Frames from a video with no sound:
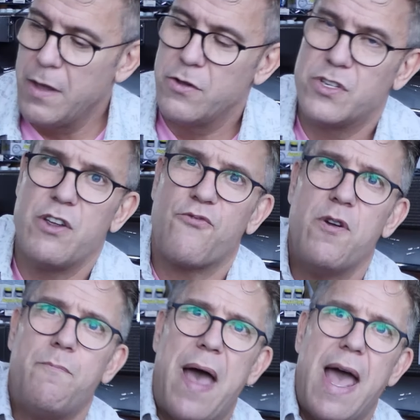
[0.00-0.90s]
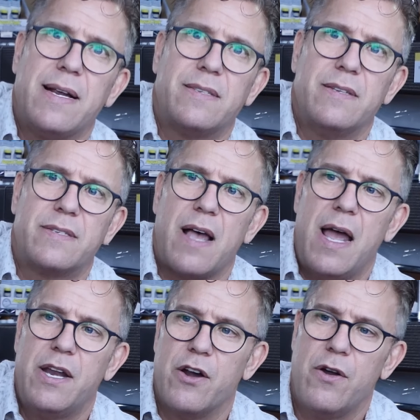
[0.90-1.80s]
There's different bags
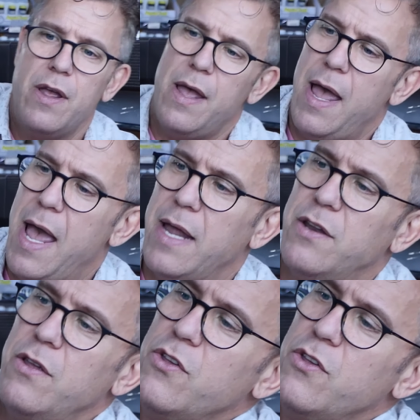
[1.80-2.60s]
inside here. And